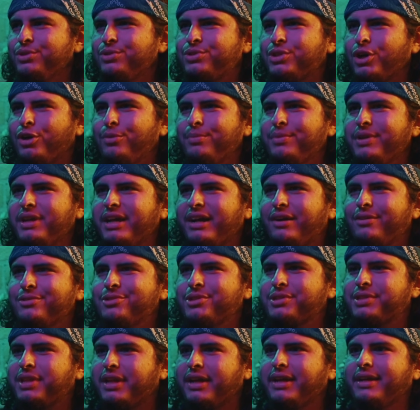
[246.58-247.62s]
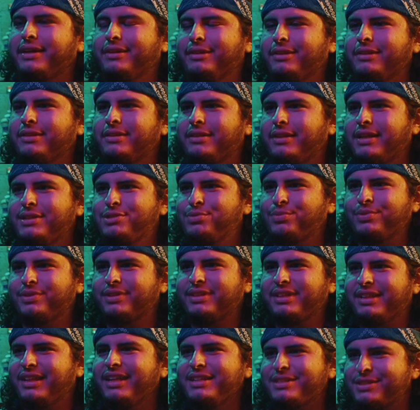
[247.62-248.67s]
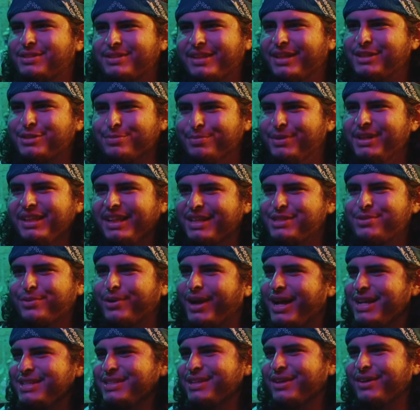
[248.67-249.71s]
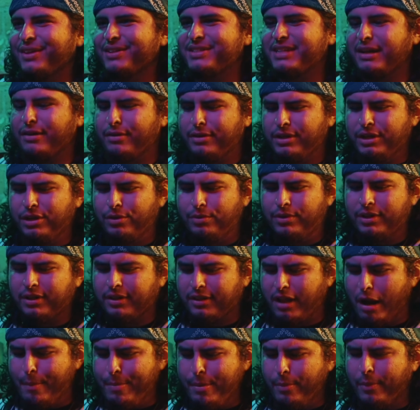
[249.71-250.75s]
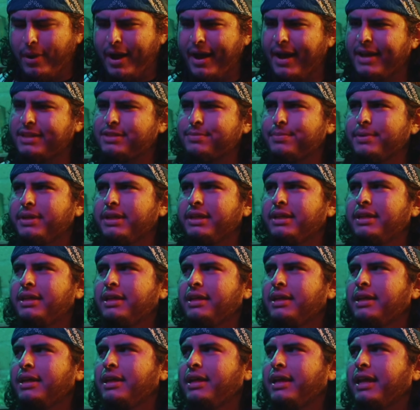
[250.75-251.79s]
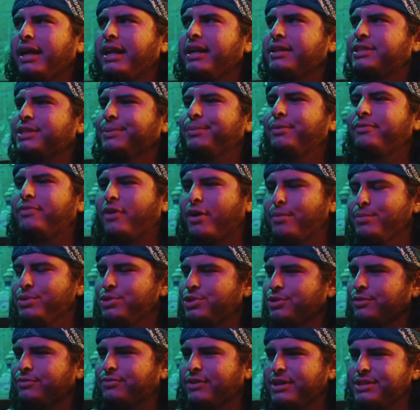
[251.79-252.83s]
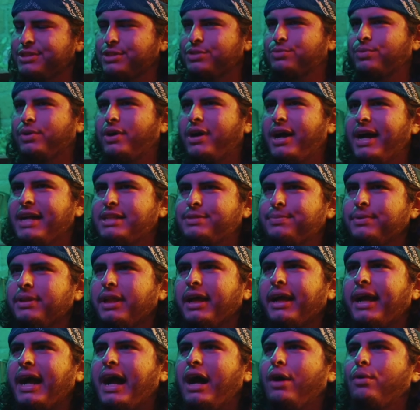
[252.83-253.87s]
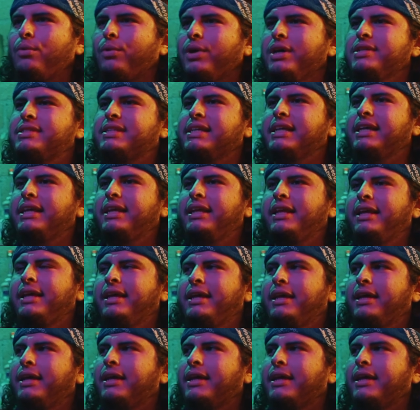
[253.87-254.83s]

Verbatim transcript: when you told me, I was just like, that's me. That's what I say all the time. You know what? A lot of people ask me, and some of our mutual friends as well ask me, like, how was it